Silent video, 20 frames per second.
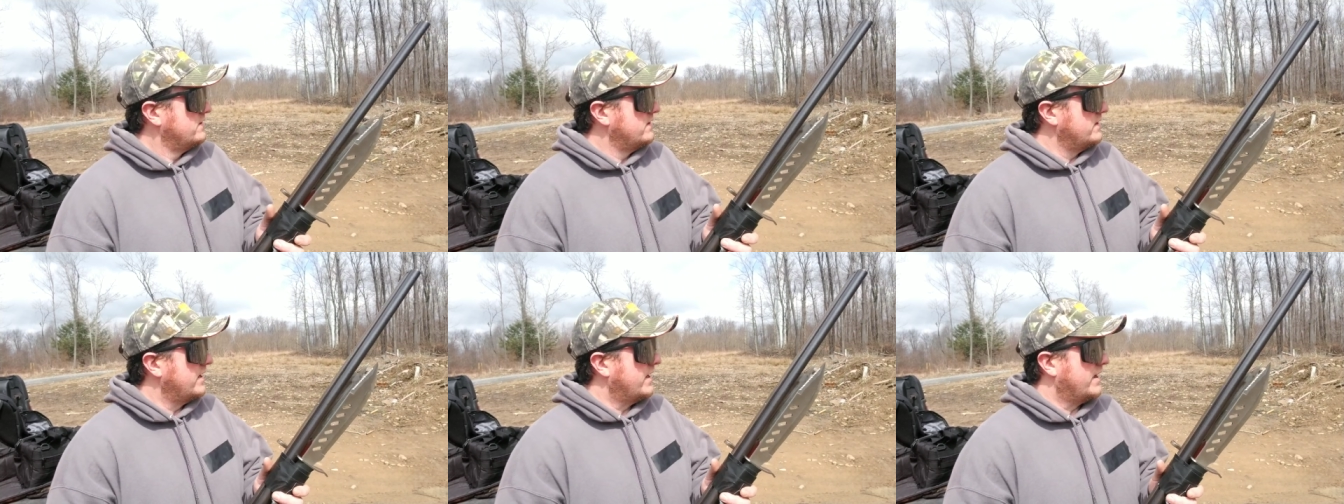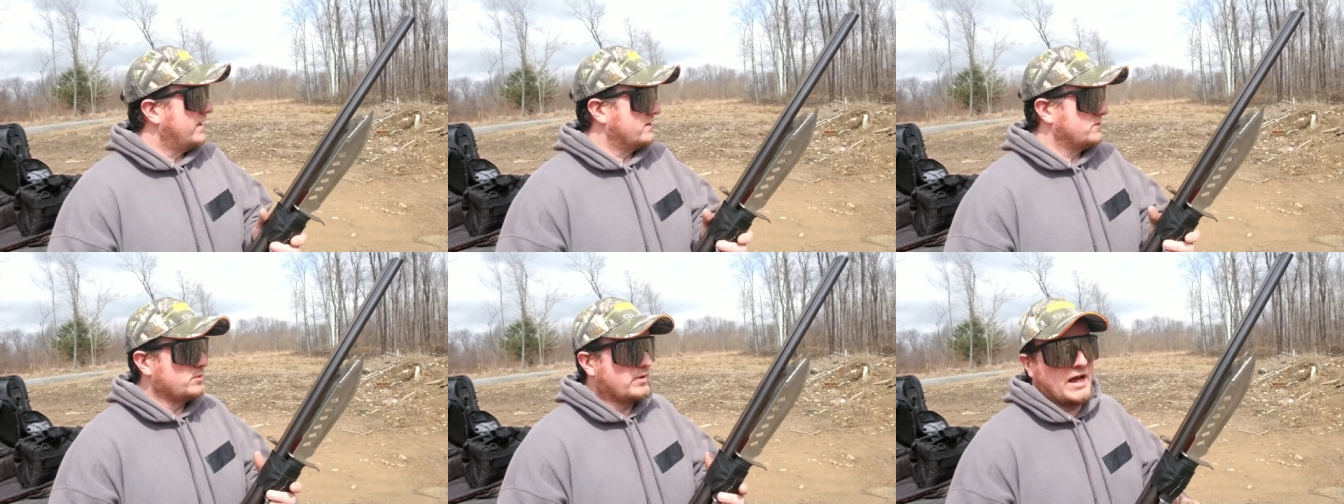Uh,
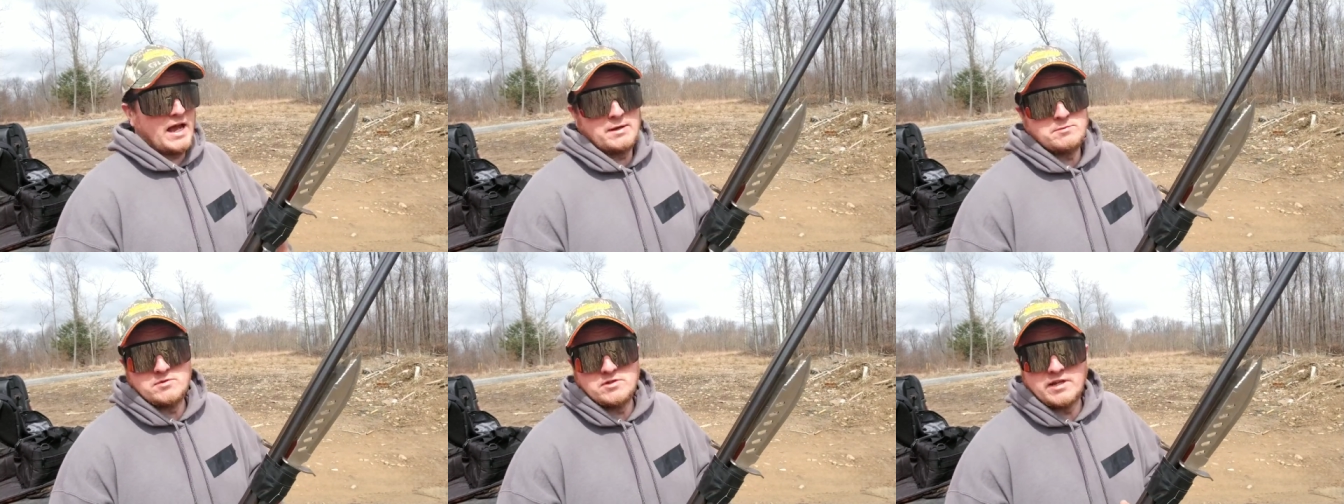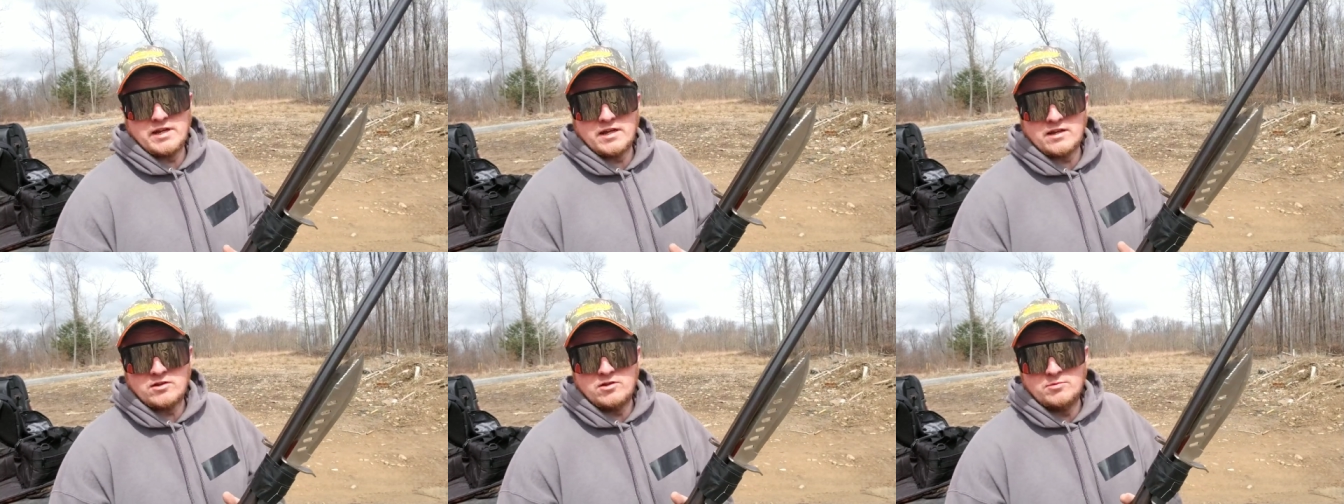that's what happened to
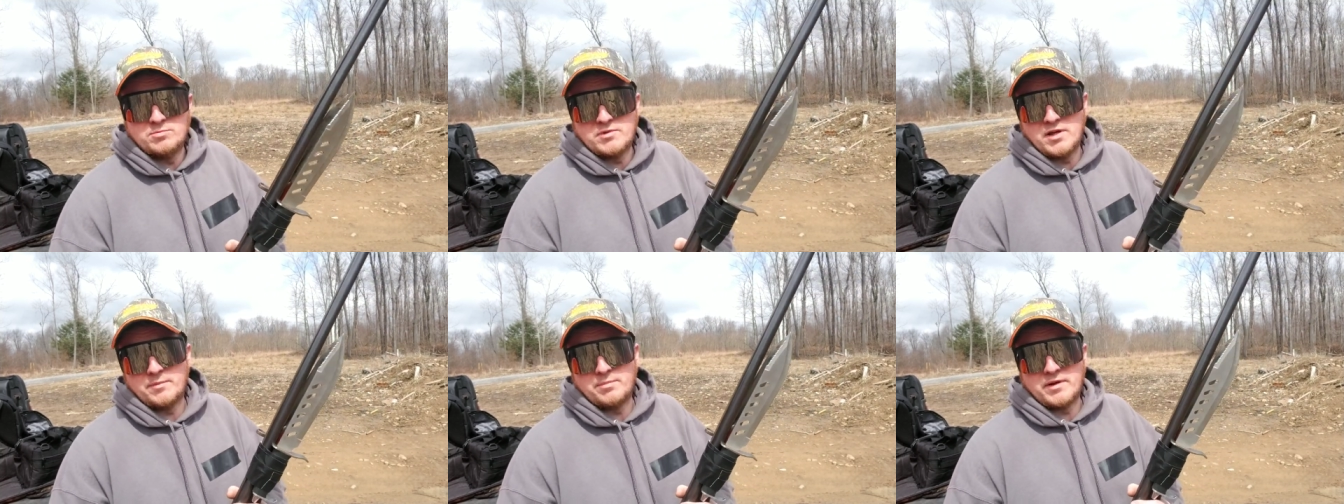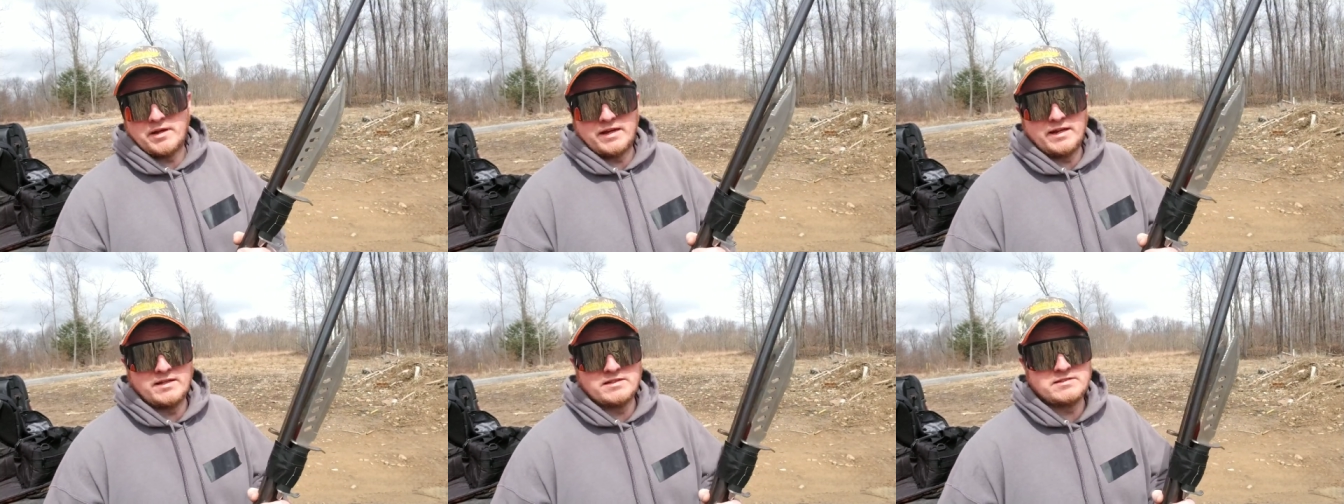get cooped up,
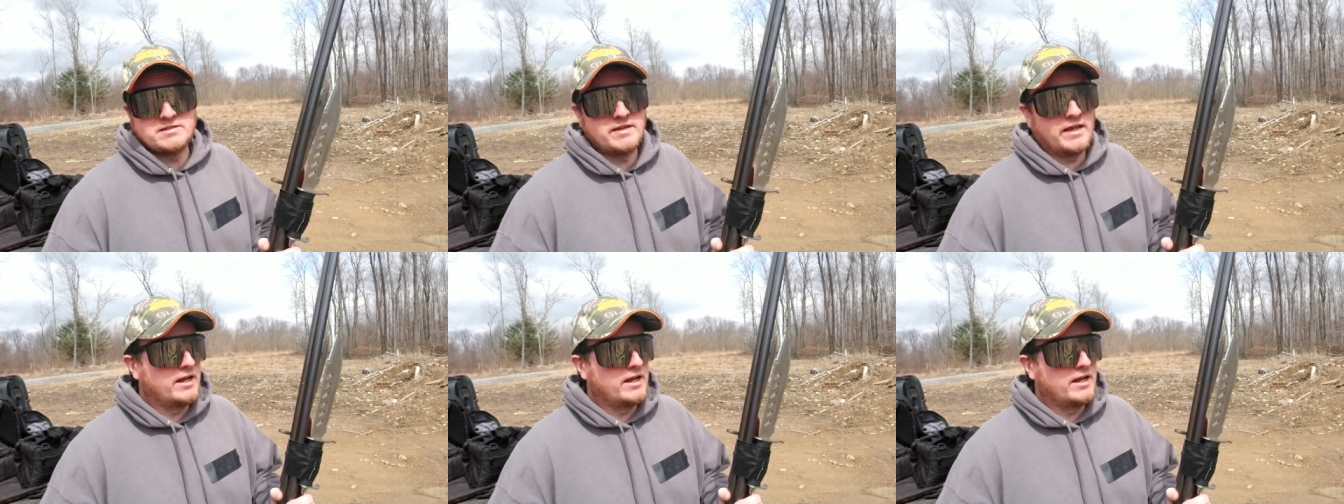I guess.